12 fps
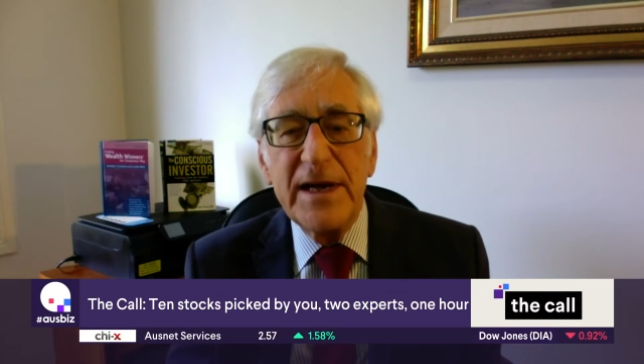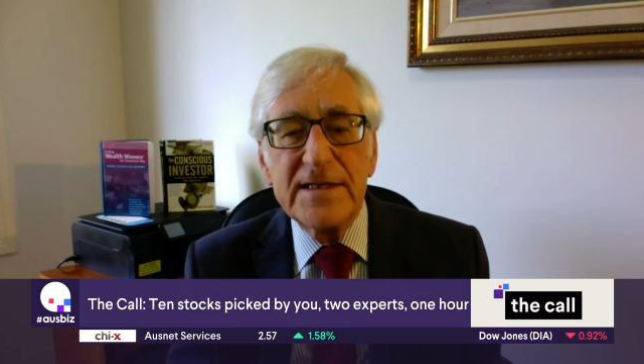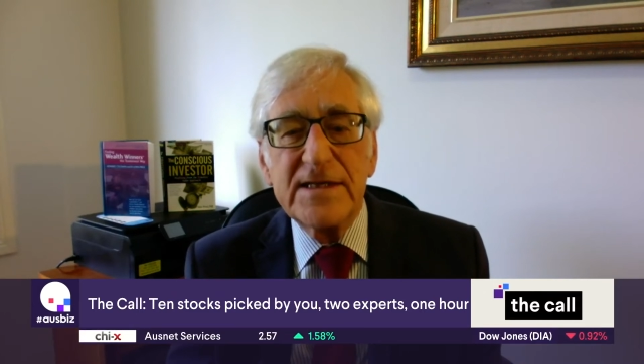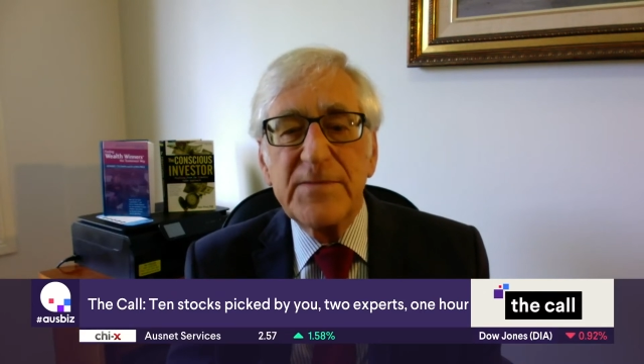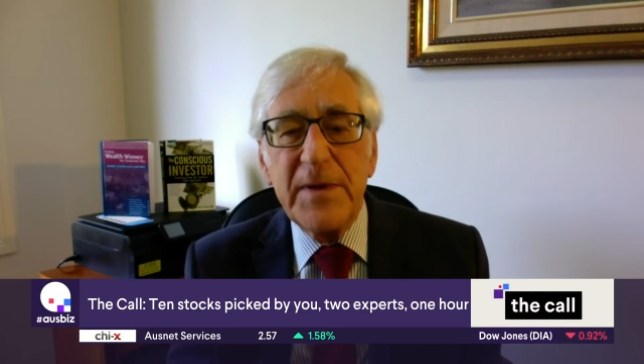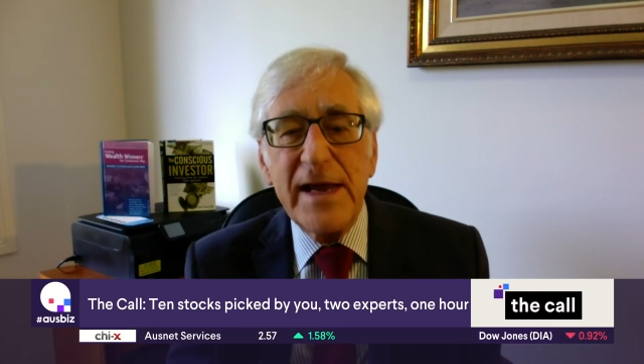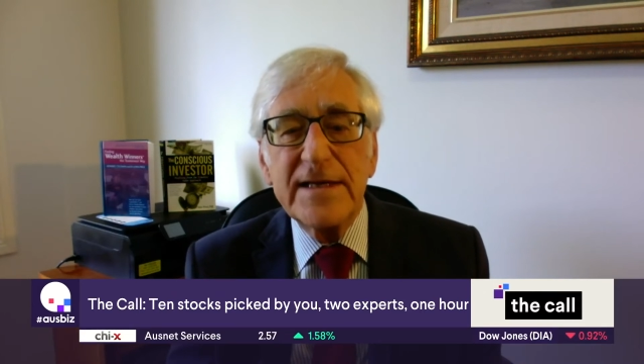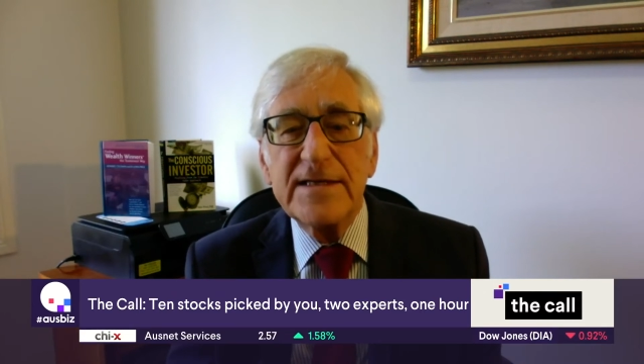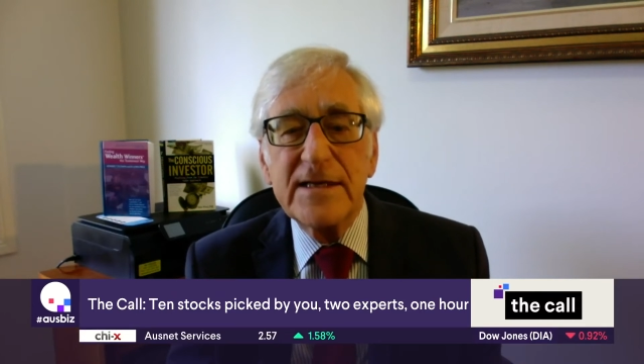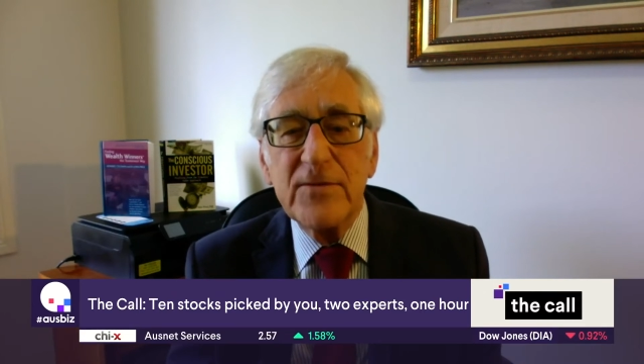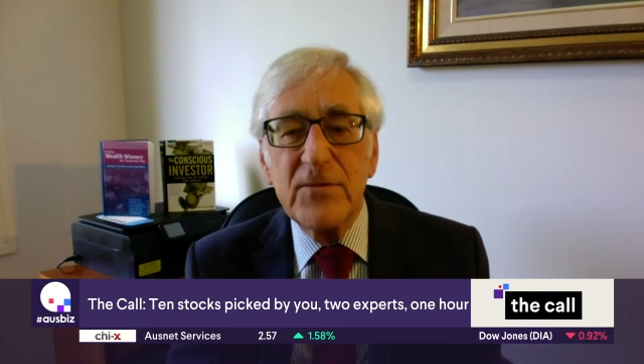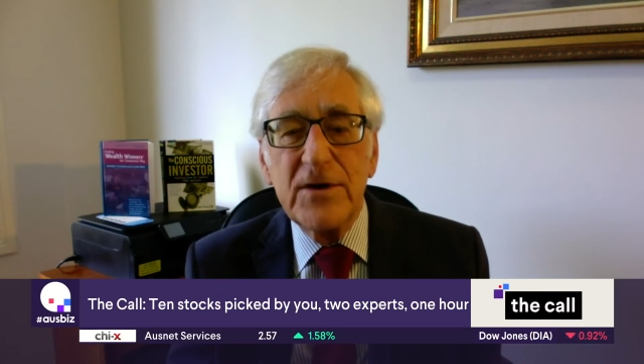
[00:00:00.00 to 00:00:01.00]
Biggest
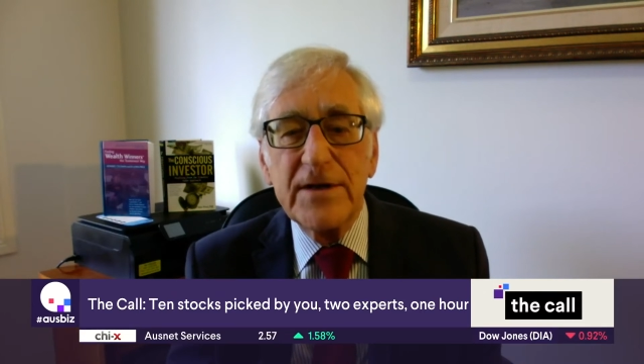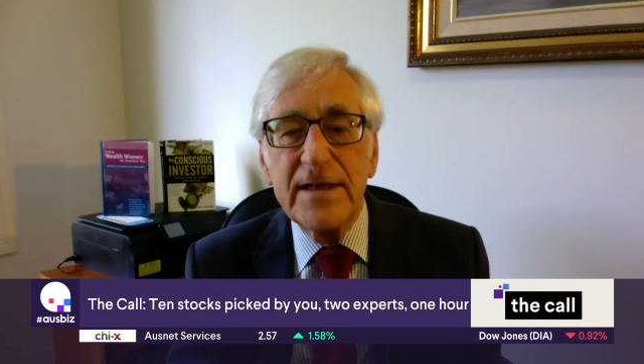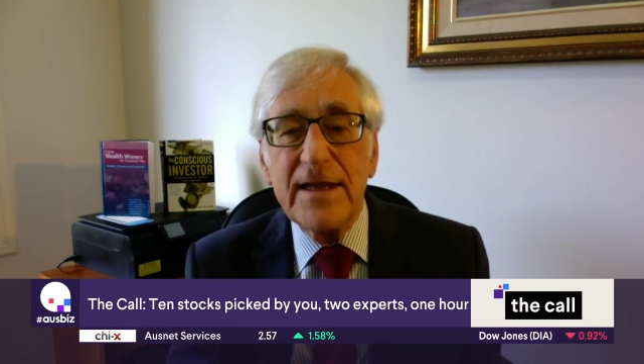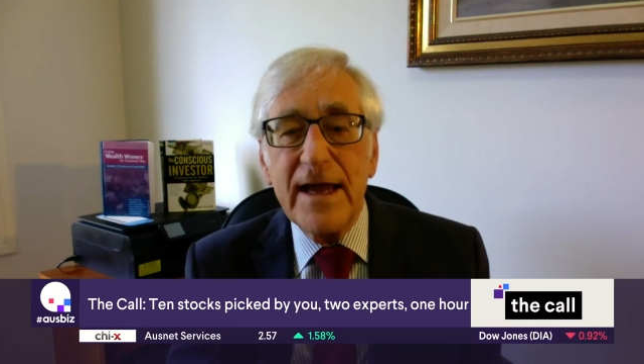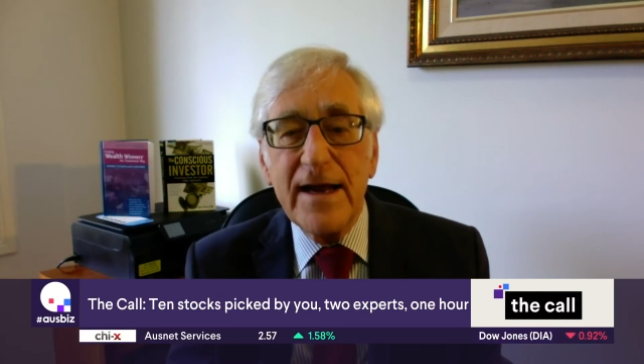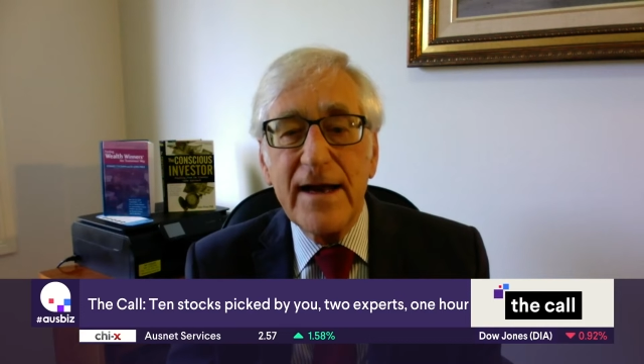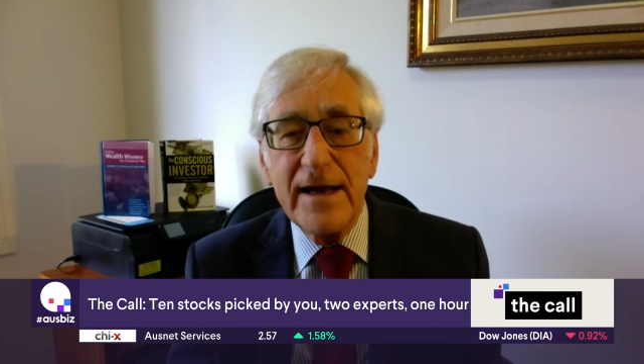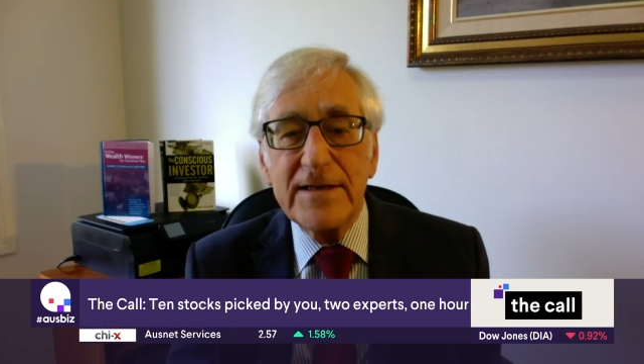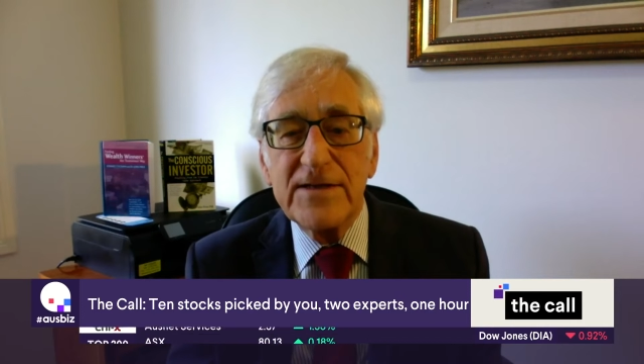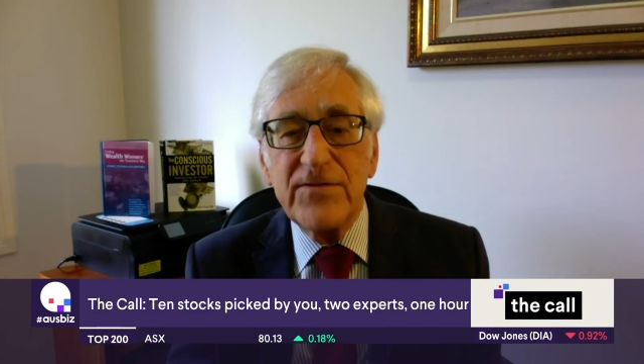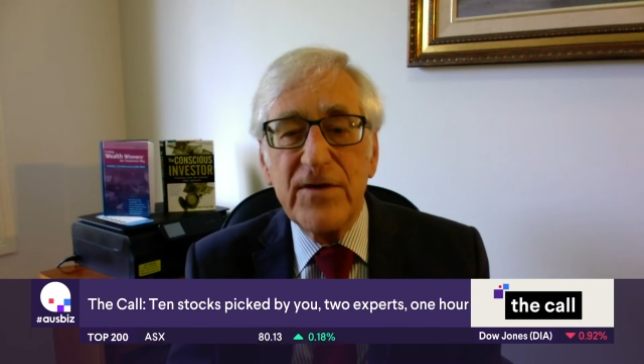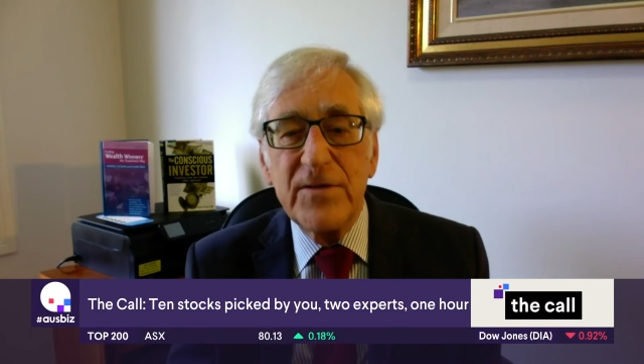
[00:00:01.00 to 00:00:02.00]
place in the world that they
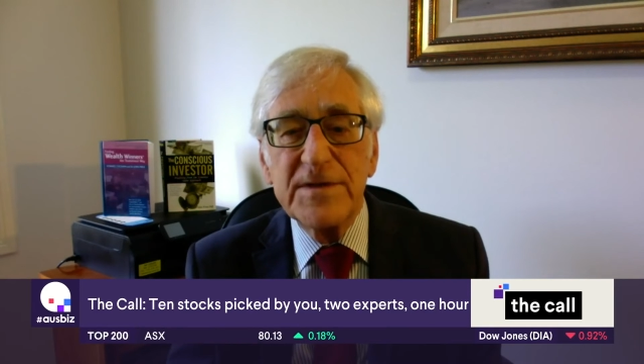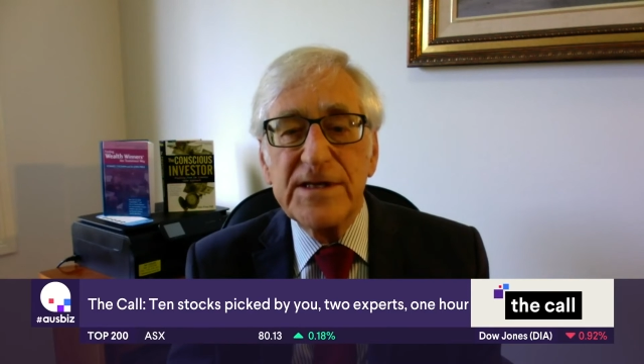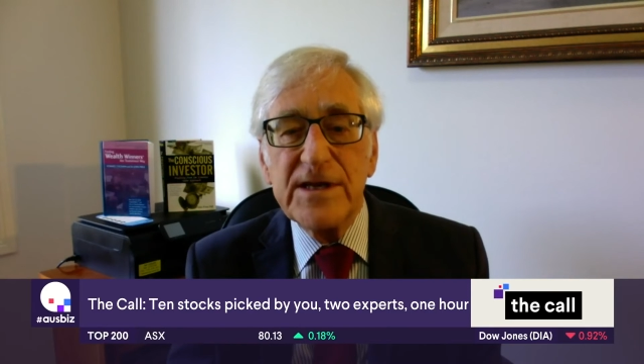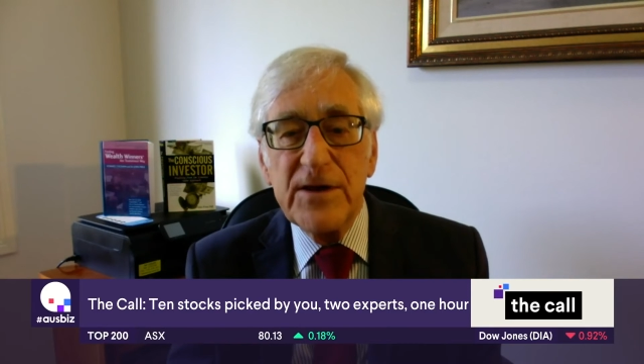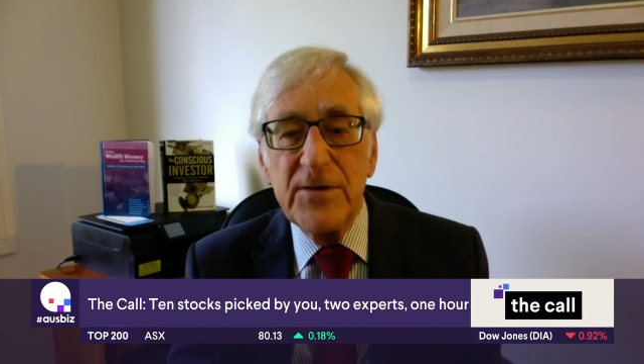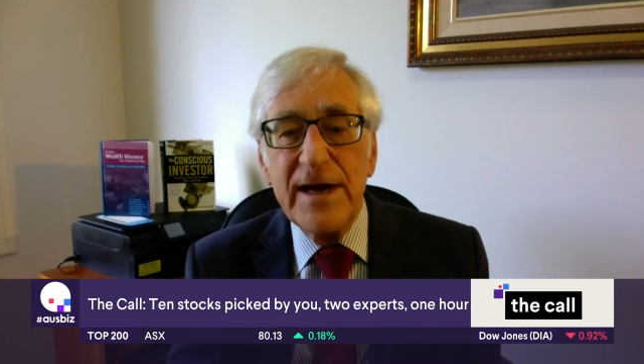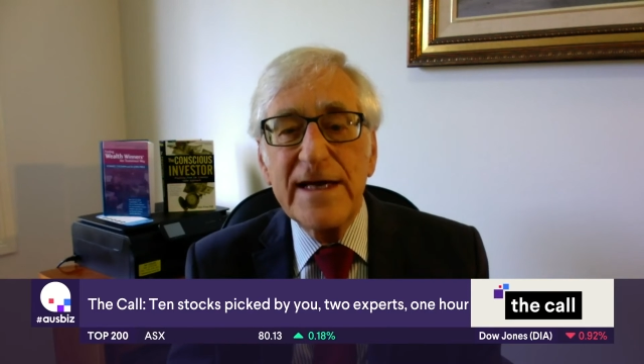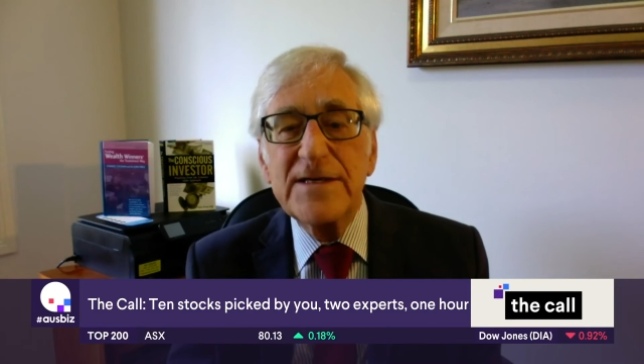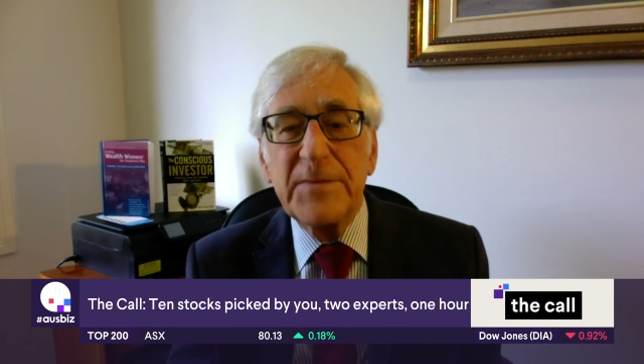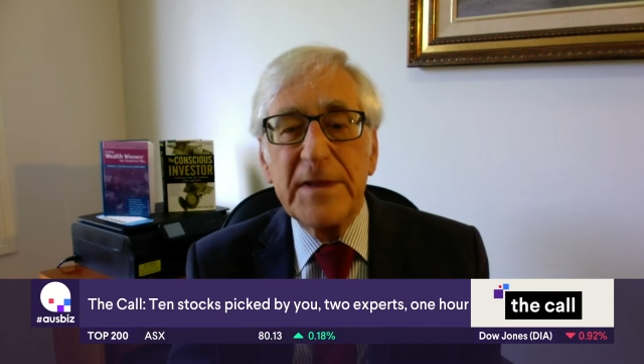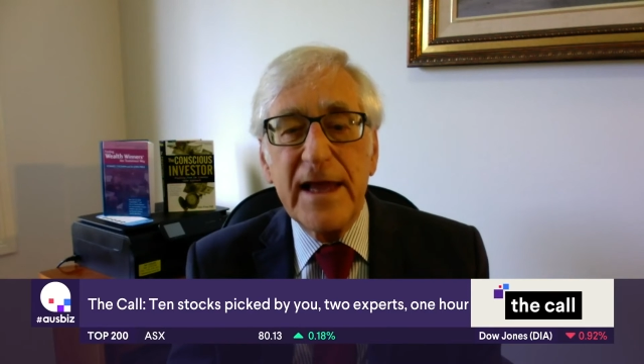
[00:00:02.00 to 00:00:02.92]
collect it from is the US,